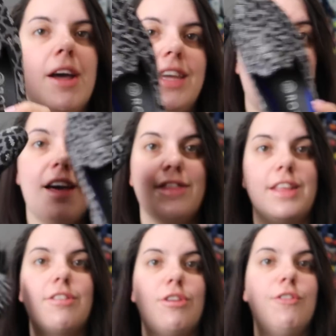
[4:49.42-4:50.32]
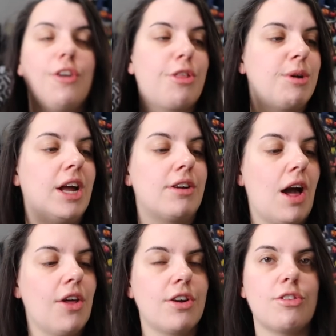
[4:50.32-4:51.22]
but yeah, these sold for
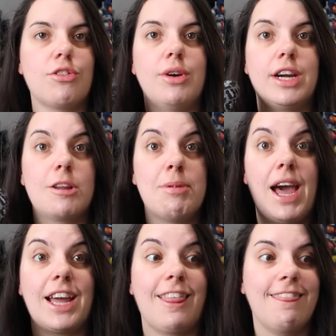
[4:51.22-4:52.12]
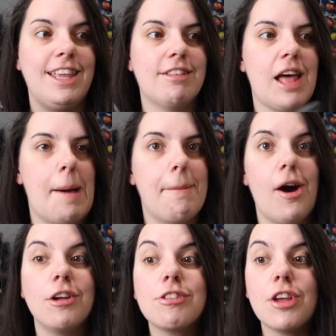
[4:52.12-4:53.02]
$300, so I'm gonna packet these up
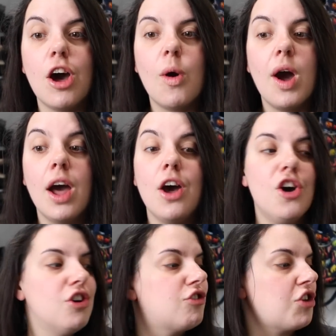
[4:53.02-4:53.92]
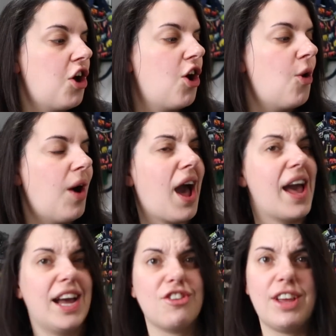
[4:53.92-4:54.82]
also. So
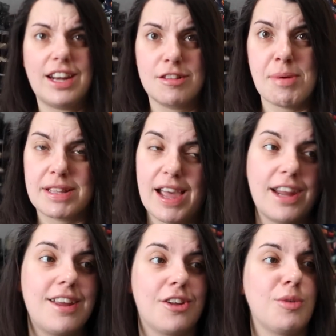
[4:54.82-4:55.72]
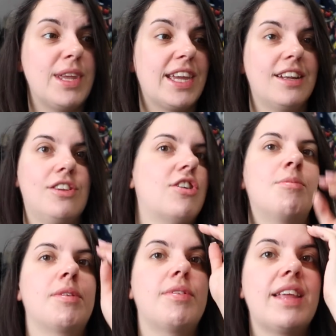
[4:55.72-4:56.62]
I actually had a spectacular weekend in
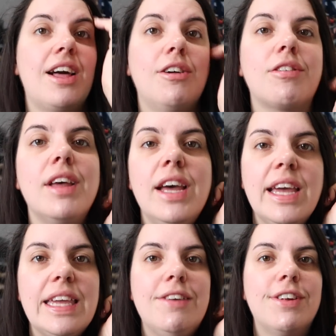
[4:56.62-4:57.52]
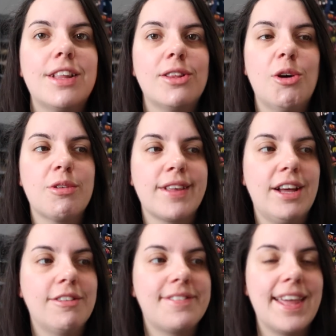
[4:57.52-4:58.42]
terms of sales. Even the low
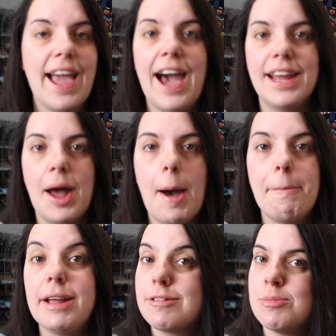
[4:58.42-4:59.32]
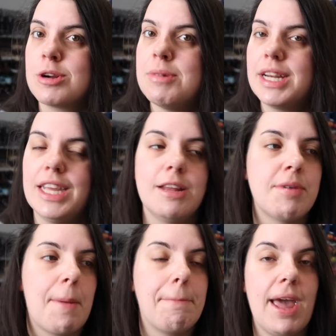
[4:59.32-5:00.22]
sales, they add up. It's more money in my